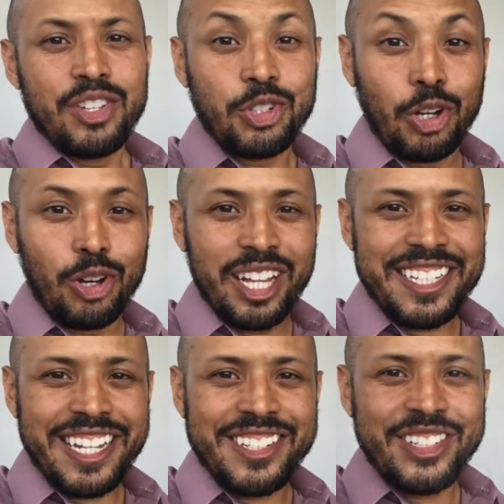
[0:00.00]
So
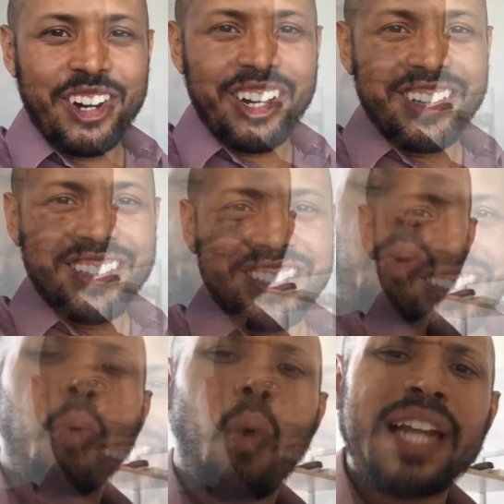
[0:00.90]
let's get started. So,
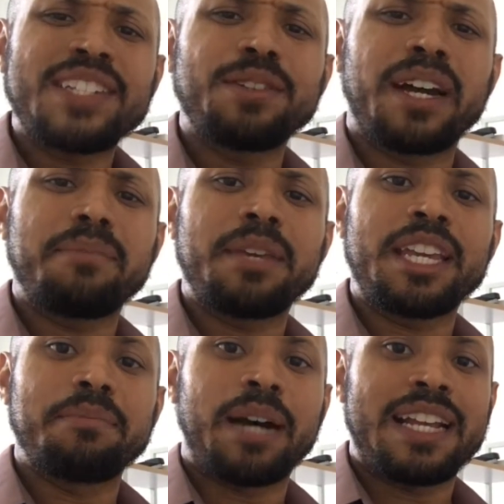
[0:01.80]
what do I
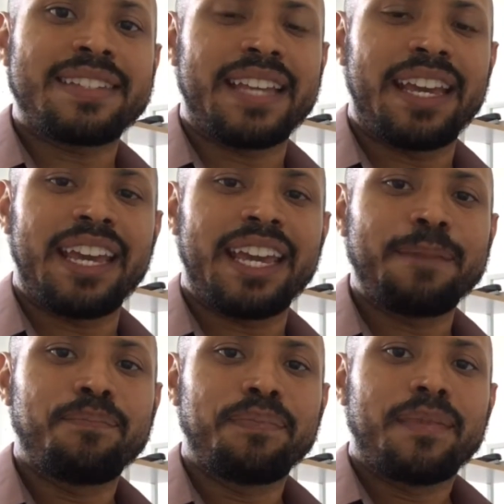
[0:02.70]
mean by
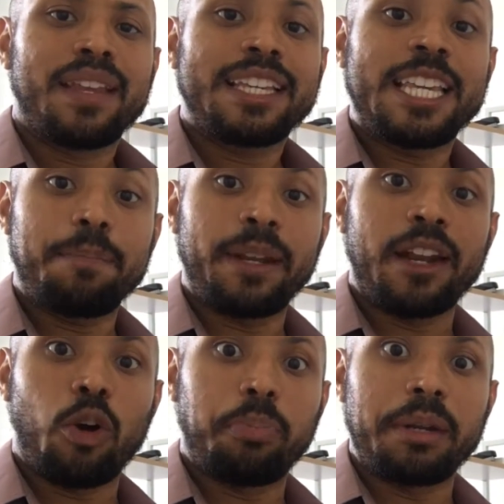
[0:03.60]
saying keeping
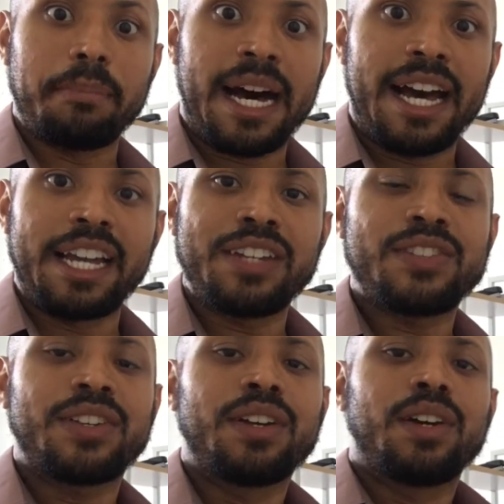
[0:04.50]
an open
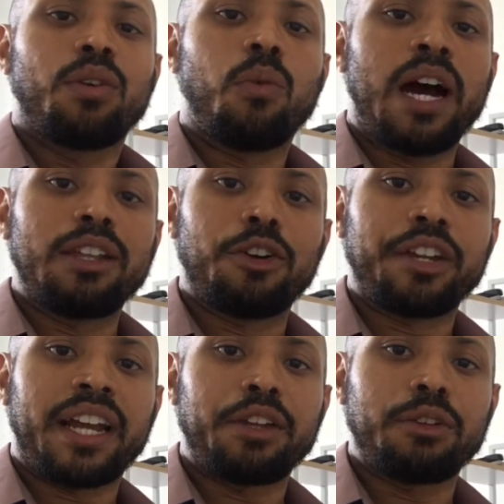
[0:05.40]
mind while
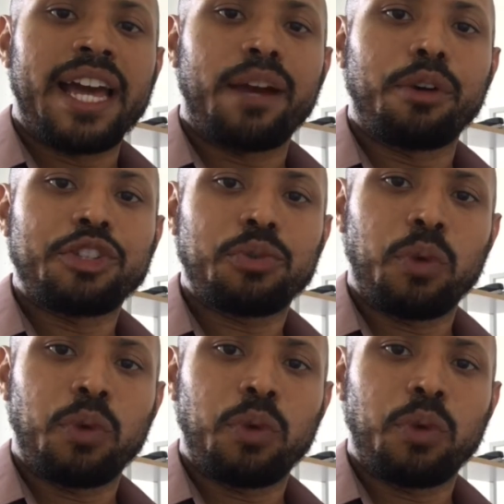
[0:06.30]
learning a new language?